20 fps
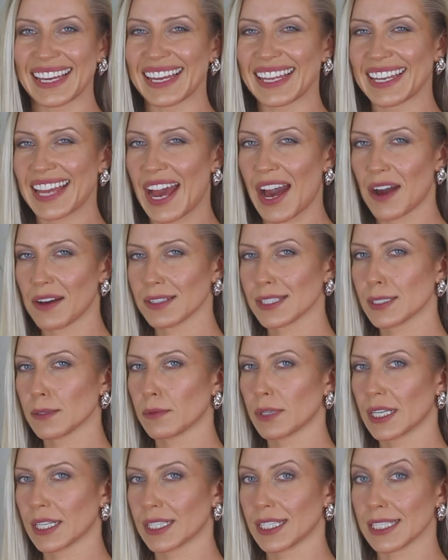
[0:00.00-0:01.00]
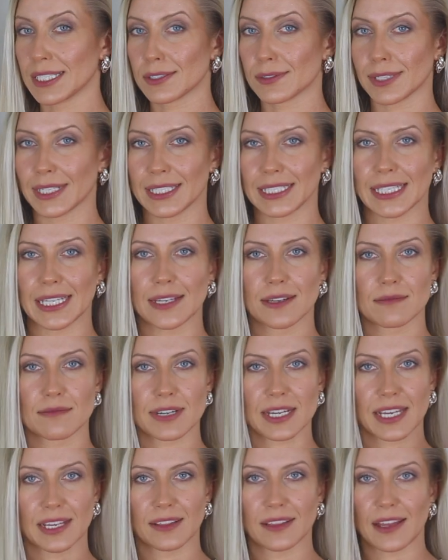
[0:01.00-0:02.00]
And how to wear this trend in
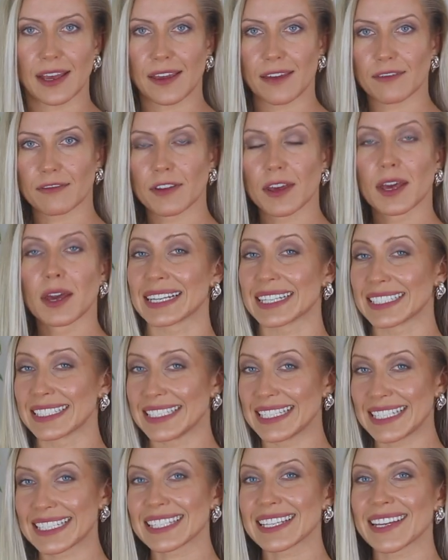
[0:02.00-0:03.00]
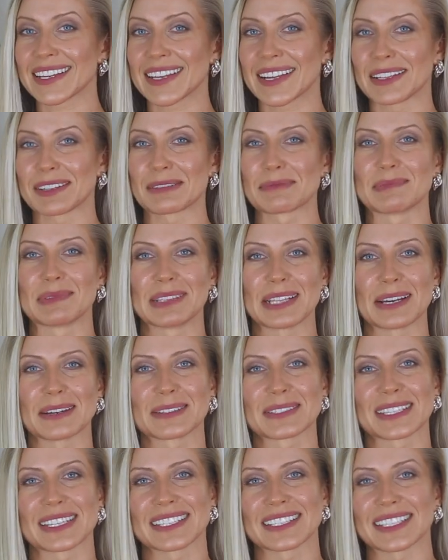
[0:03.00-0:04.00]
real life: wear disco color
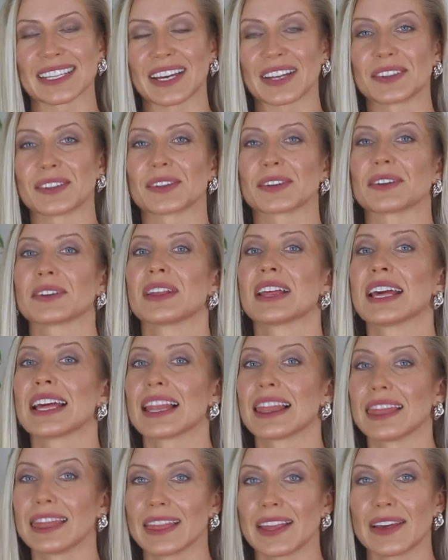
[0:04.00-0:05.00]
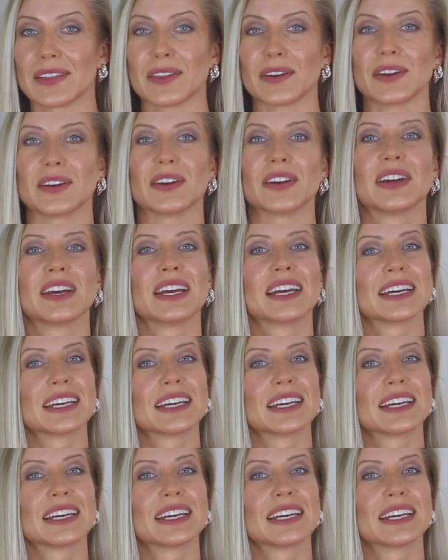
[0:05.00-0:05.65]
blouses under leather